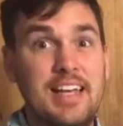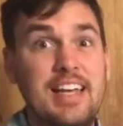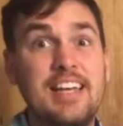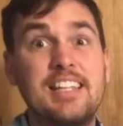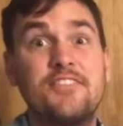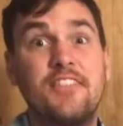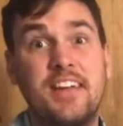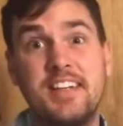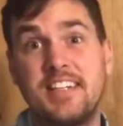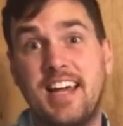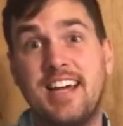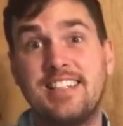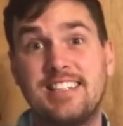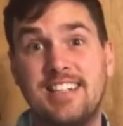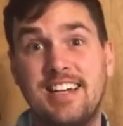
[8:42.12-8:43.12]
It's
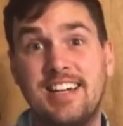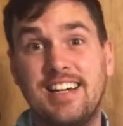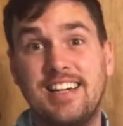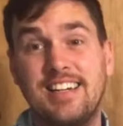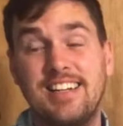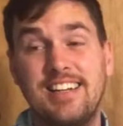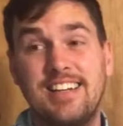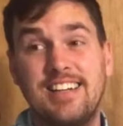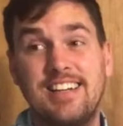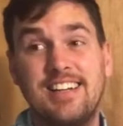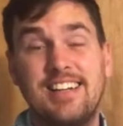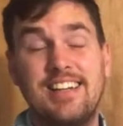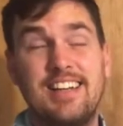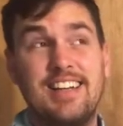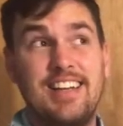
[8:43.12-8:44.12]
fantastic.
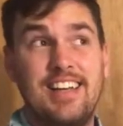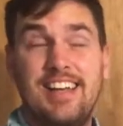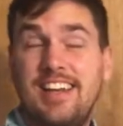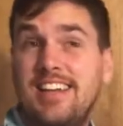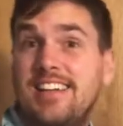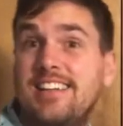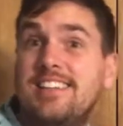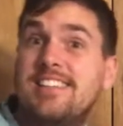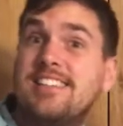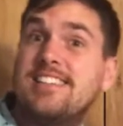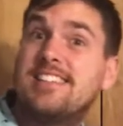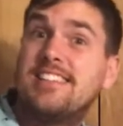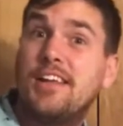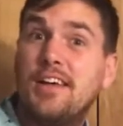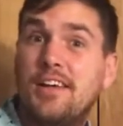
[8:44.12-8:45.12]
It is.
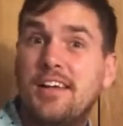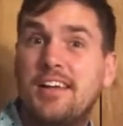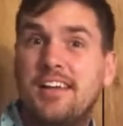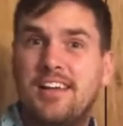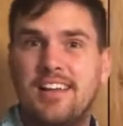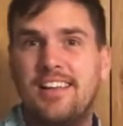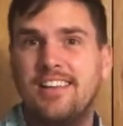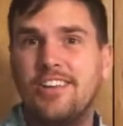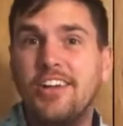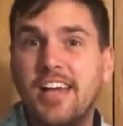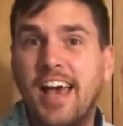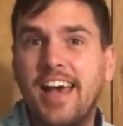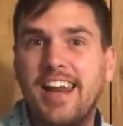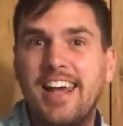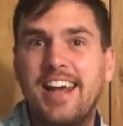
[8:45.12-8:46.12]

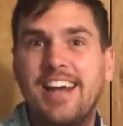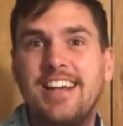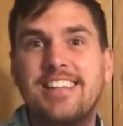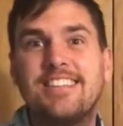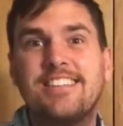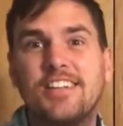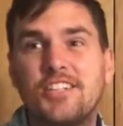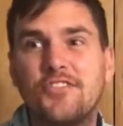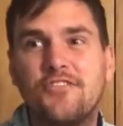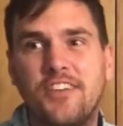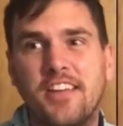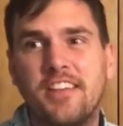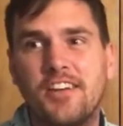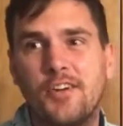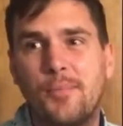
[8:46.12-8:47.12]
Look at it. It's such a
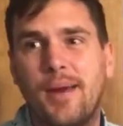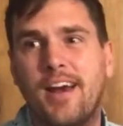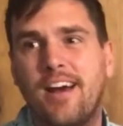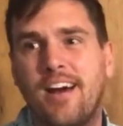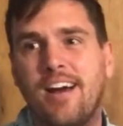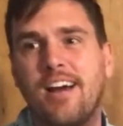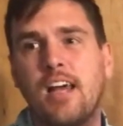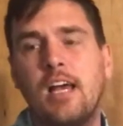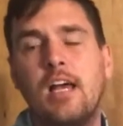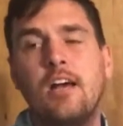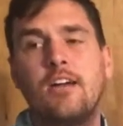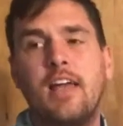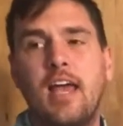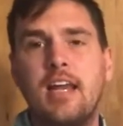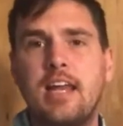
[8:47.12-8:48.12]
fun little bear.
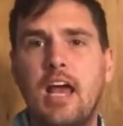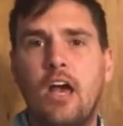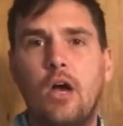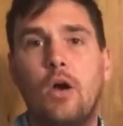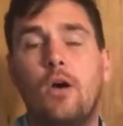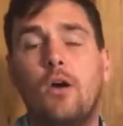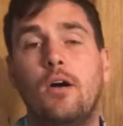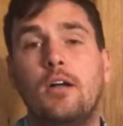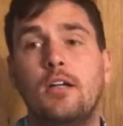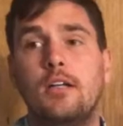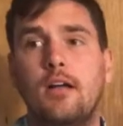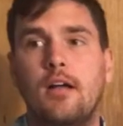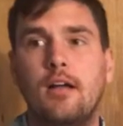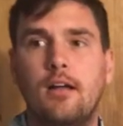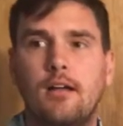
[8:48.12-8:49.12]
Okay, now,
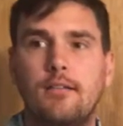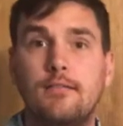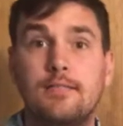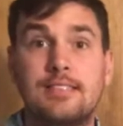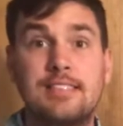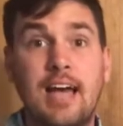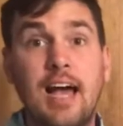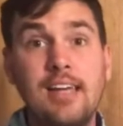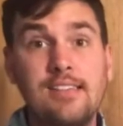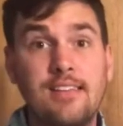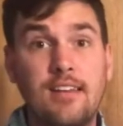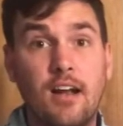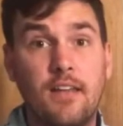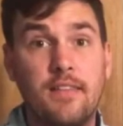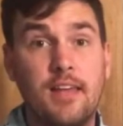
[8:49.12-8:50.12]

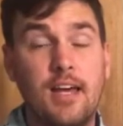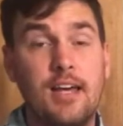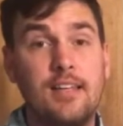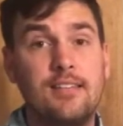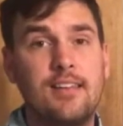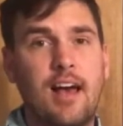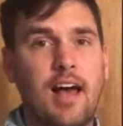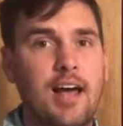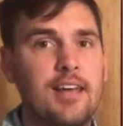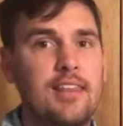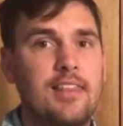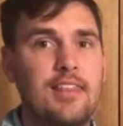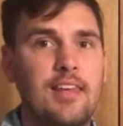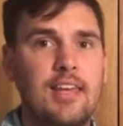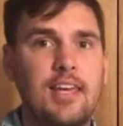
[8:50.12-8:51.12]
sizing on this, I
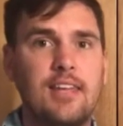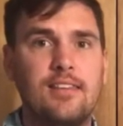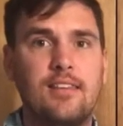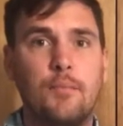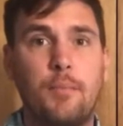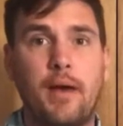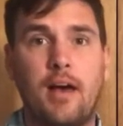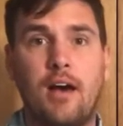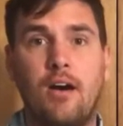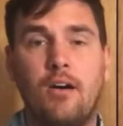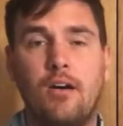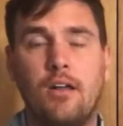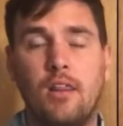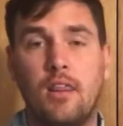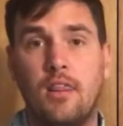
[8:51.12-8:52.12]
think it's
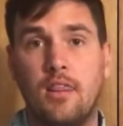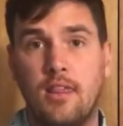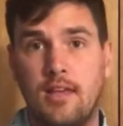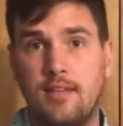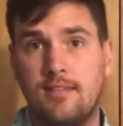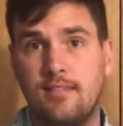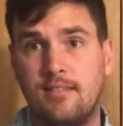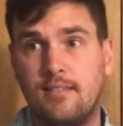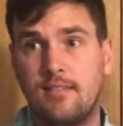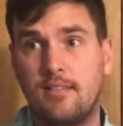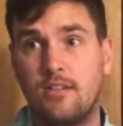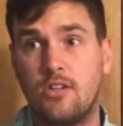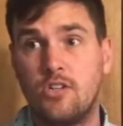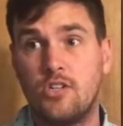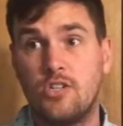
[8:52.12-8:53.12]
about this
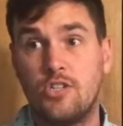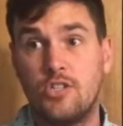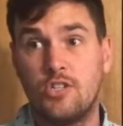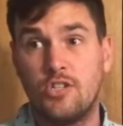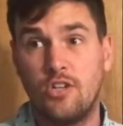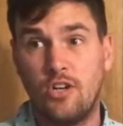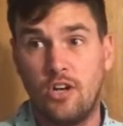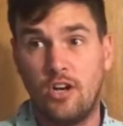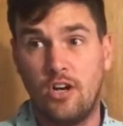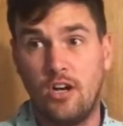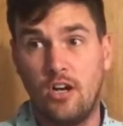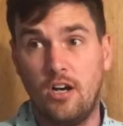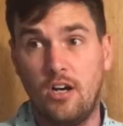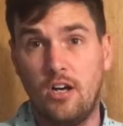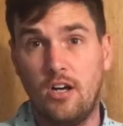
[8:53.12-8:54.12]

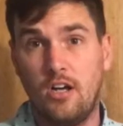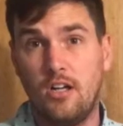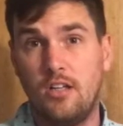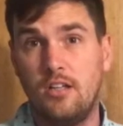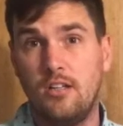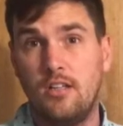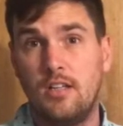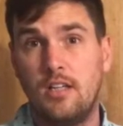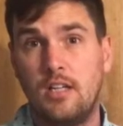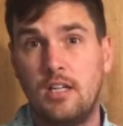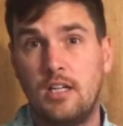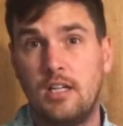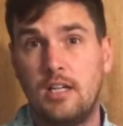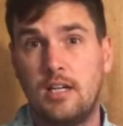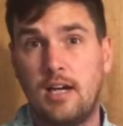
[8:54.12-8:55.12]
tall.
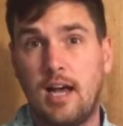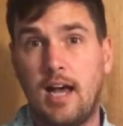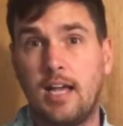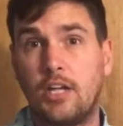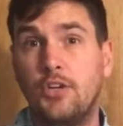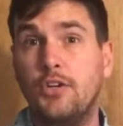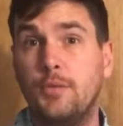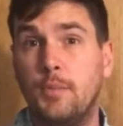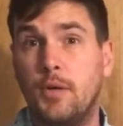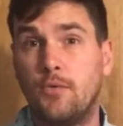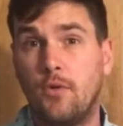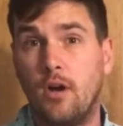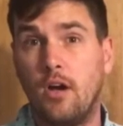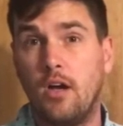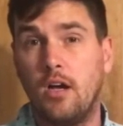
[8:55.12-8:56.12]
I could be
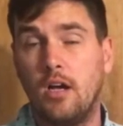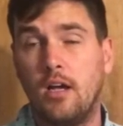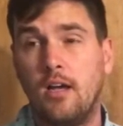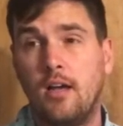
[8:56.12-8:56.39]
wrong.